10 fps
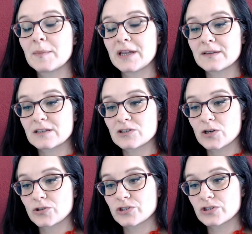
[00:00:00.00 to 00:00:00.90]
at the
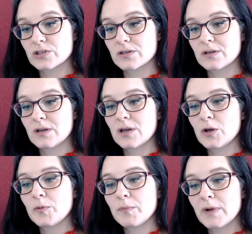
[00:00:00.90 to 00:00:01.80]
Schloss.
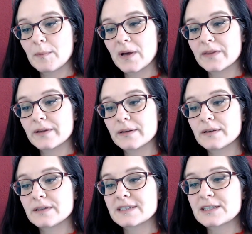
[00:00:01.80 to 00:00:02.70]
My mother, a
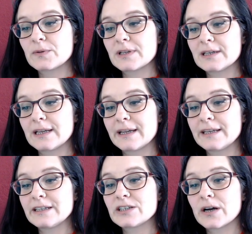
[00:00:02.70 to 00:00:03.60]
Styrian lady,
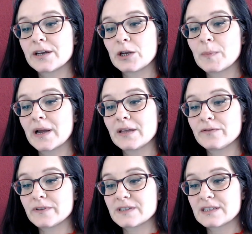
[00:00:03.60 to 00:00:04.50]
died in my
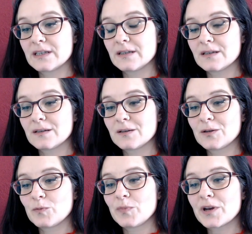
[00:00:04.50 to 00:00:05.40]
infancy,
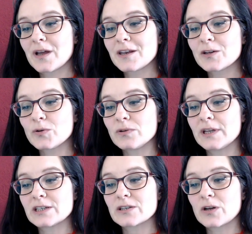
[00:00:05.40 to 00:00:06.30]
but I had a
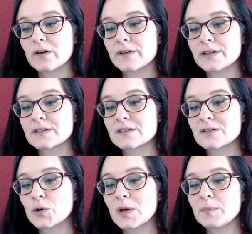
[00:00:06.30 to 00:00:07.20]
good-natured governess who
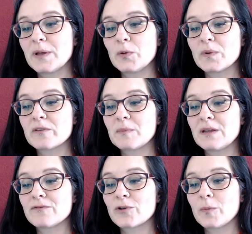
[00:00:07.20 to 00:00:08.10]
had been with me
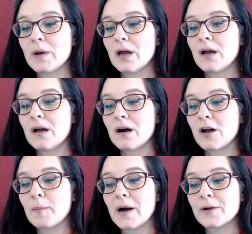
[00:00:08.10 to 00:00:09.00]
from, I
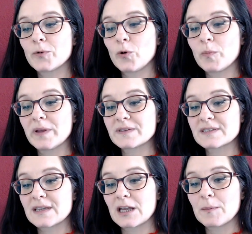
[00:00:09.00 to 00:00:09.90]
might almost
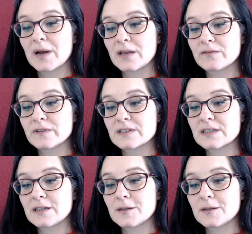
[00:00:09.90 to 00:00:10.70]
say, my infancy.